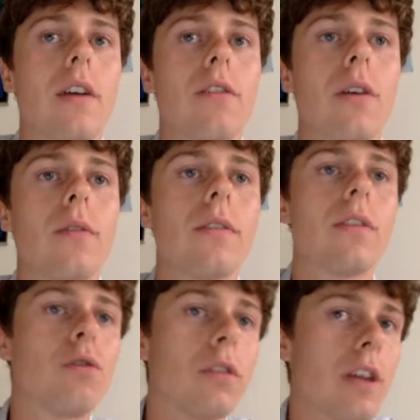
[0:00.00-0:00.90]
So
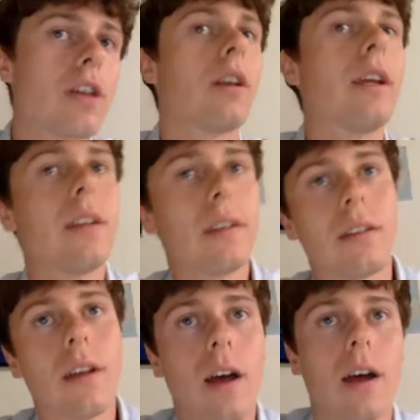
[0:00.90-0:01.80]
traditionally,
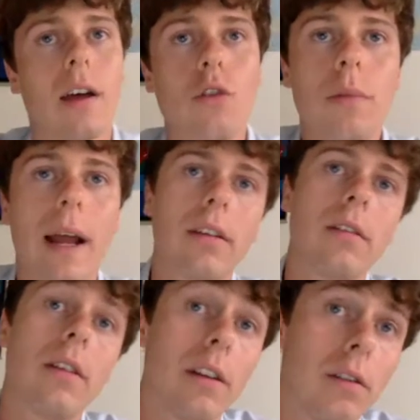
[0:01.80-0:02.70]
zooplankton,